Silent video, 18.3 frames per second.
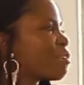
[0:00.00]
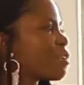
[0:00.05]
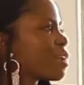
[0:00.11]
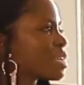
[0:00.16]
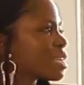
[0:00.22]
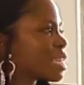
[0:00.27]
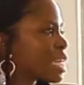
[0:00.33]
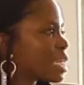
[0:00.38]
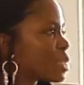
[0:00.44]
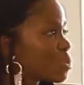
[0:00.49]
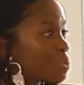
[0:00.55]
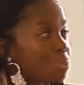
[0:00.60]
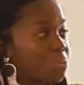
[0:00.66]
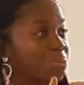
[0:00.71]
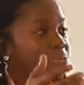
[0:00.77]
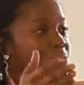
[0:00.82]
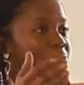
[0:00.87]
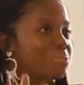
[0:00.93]
fact that
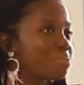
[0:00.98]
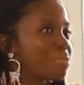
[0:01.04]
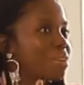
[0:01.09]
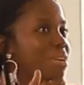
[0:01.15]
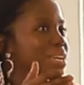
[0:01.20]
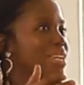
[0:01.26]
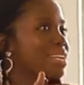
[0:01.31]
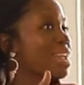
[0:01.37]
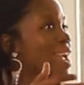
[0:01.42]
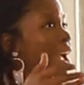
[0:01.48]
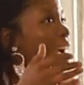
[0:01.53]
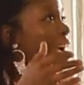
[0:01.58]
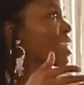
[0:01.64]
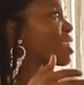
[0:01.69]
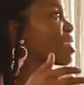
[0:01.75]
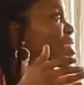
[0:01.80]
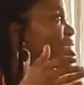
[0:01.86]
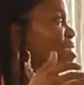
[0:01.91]
there
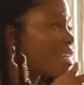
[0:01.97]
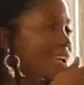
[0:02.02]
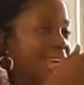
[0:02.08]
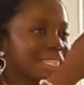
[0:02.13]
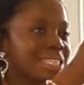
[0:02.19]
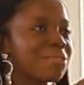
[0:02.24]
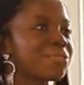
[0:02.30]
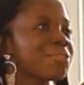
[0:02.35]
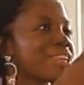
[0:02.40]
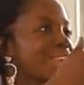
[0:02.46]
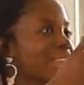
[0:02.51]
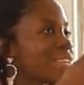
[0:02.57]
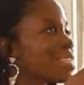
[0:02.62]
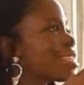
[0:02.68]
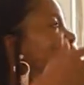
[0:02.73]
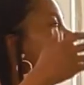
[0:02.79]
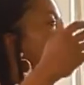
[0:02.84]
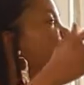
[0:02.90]
are negative
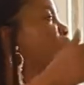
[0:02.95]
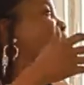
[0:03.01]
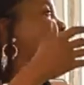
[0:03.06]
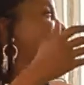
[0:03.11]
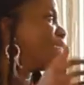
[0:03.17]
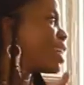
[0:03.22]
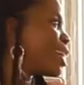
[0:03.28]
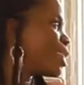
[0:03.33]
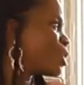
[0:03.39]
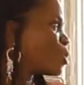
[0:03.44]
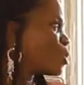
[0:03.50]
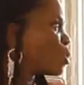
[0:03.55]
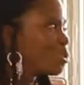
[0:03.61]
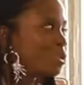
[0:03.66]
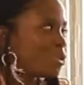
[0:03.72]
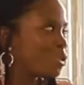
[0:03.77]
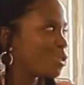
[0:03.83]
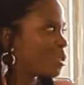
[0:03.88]
things happening there, so
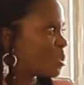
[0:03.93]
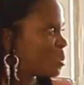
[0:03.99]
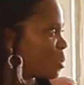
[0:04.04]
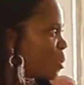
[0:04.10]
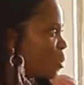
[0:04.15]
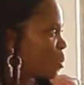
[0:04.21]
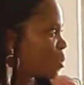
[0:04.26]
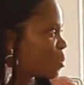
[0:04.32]
you shouldn't go.